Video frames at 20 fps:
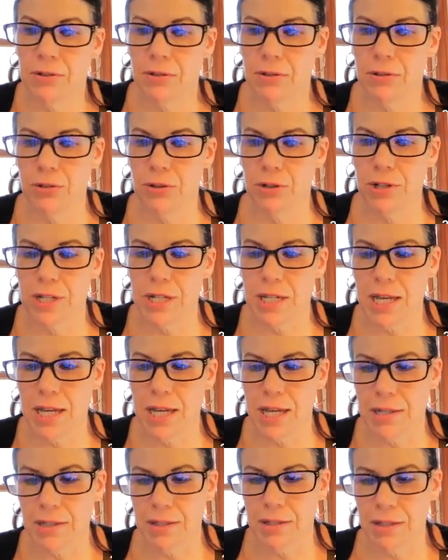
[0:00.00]
look
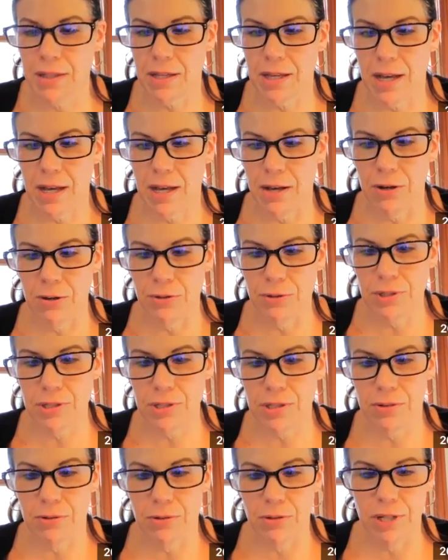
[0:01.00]
at the
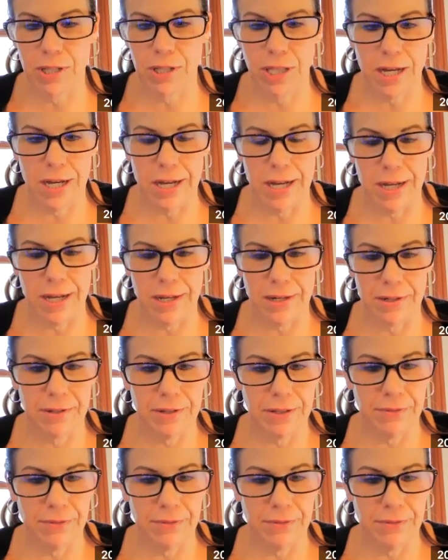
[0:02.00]
house online